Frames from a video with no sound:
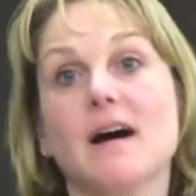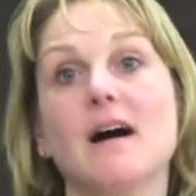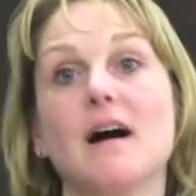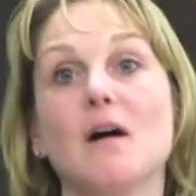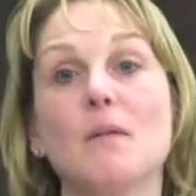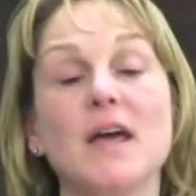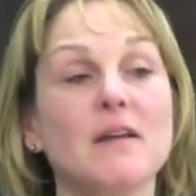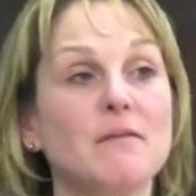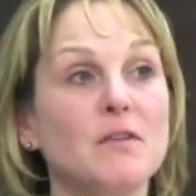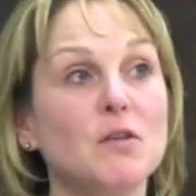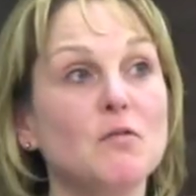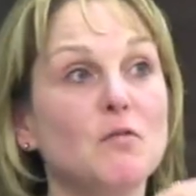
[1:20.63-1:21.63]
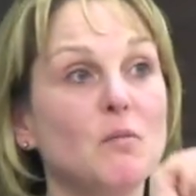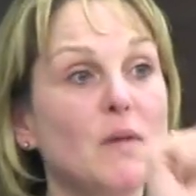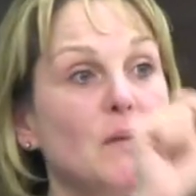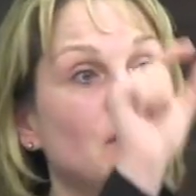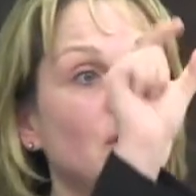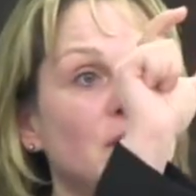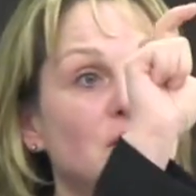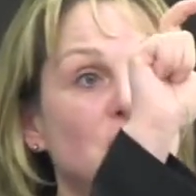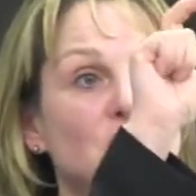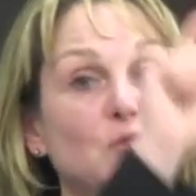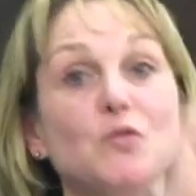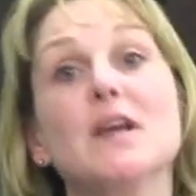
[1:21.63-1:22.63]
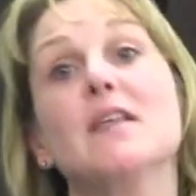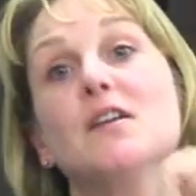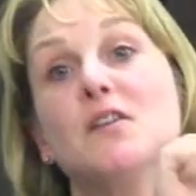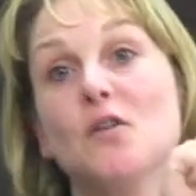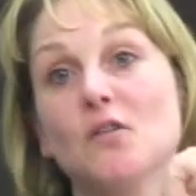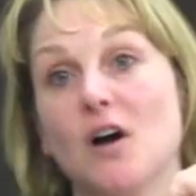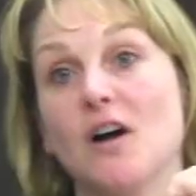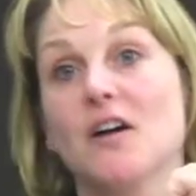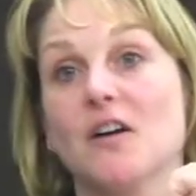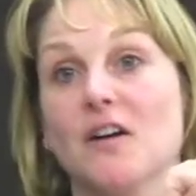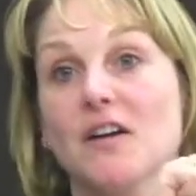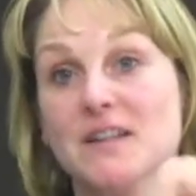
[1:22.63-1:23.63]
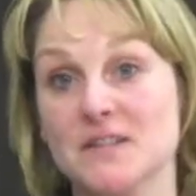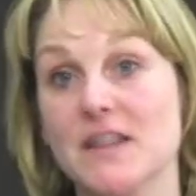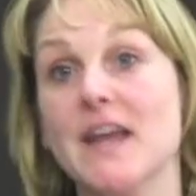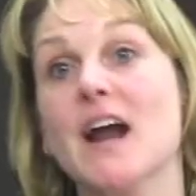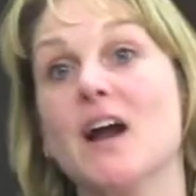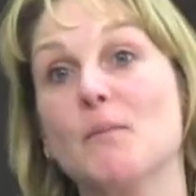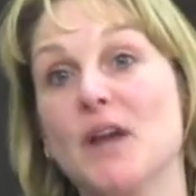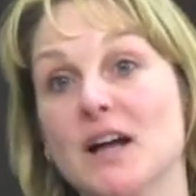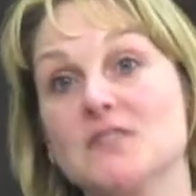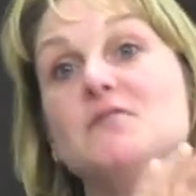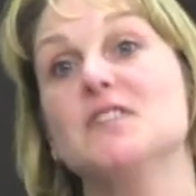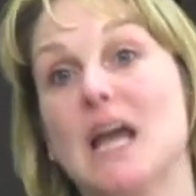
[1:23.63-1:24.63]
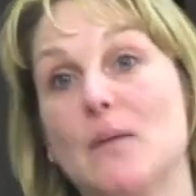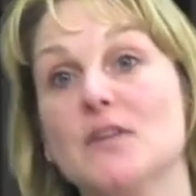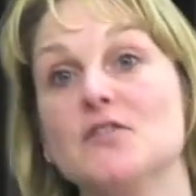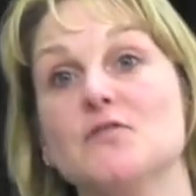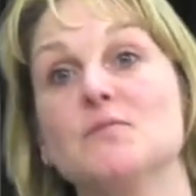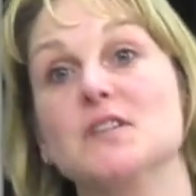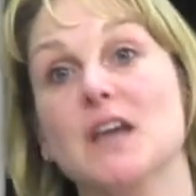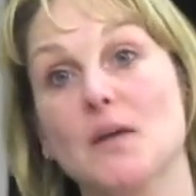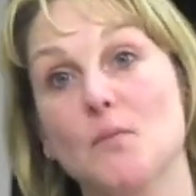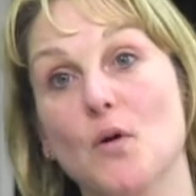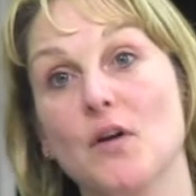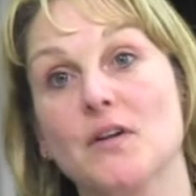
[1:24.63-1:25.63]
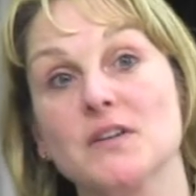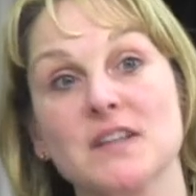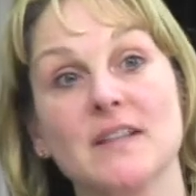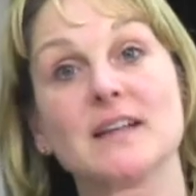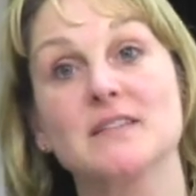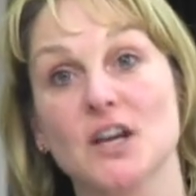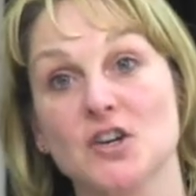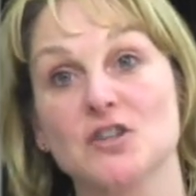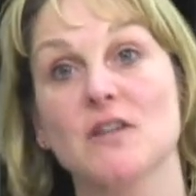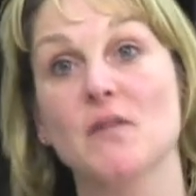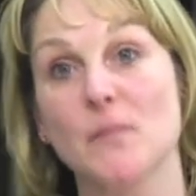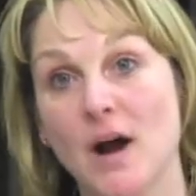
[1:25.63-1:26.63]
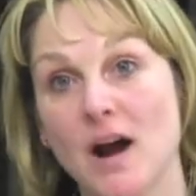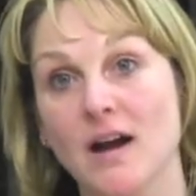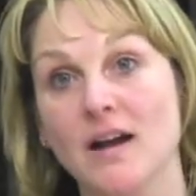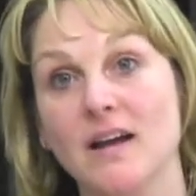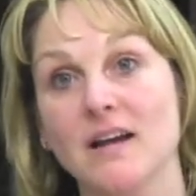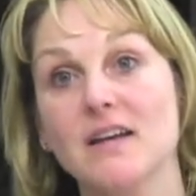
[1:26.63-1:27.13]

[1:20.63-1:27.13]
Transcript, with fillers: Um, and if you remember, there's a tree that no longer is there because of damage from skateboarders in that section of the park.